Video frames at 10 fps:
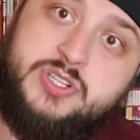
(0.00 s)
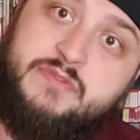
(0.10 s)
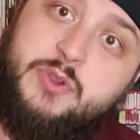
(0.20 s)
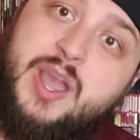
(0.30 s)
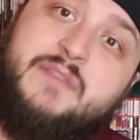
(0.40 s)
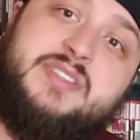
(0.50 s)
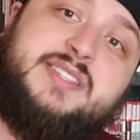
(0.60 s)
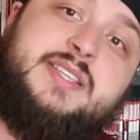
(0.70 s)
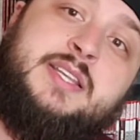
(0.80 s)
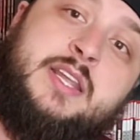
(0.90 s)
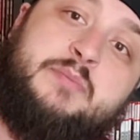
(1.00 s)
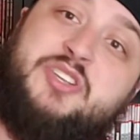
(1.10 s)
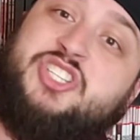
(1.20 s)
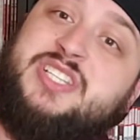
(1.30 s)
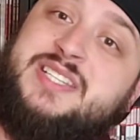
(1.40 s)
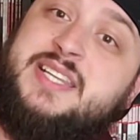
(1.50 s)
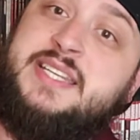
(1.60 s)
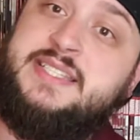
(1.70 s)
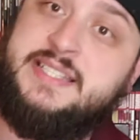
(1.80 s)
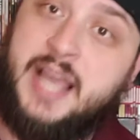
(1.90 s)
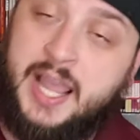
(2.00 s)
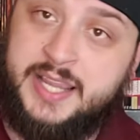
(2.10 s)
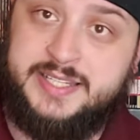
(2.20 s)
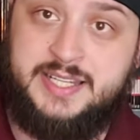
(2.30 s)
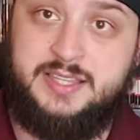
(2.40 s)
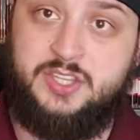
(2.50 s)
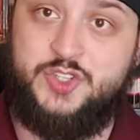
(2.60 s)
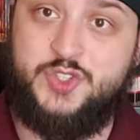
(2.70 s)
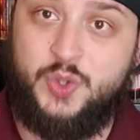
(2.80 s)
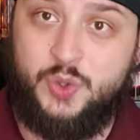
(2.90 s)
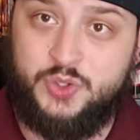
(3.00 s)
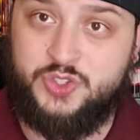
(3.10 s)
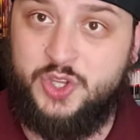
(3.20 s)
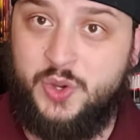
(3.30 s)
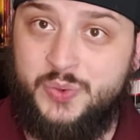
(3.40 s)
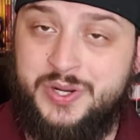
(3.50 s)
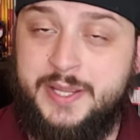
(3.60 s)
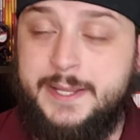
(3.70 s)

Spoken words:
if you haven't seen it, but she did die to get the Soul Stone.